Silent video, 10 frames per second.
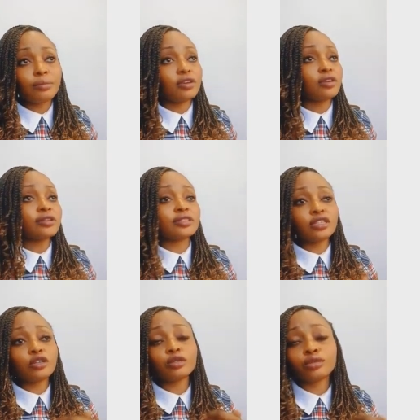because
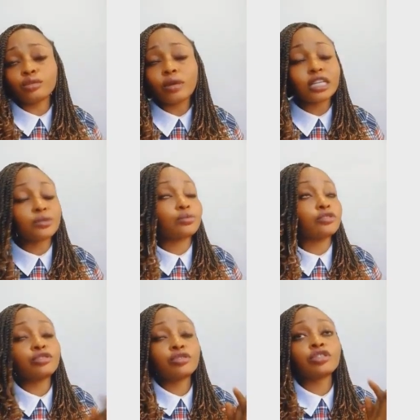he also has
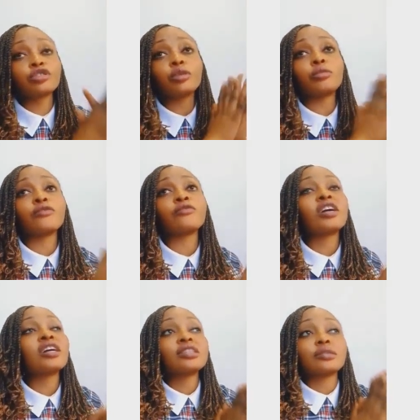produced some of
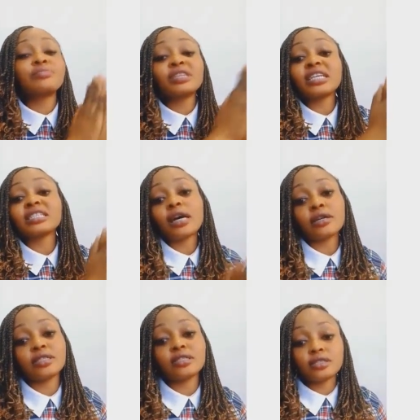the biggest
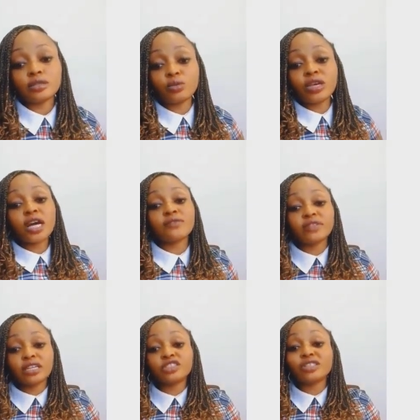artists we have
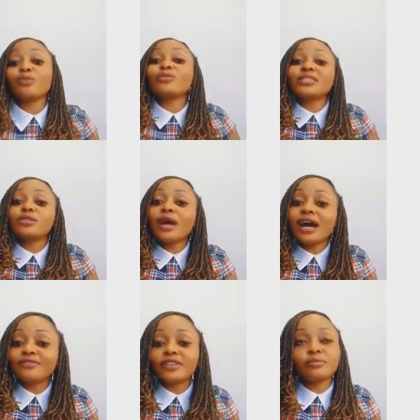in Nigeria, and we still
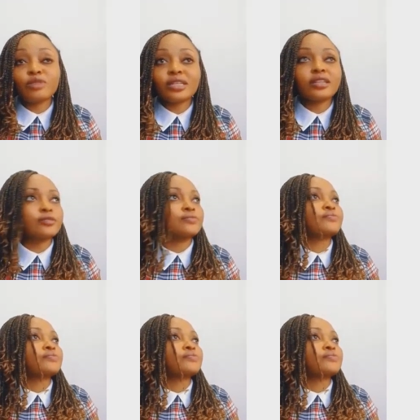have them right now.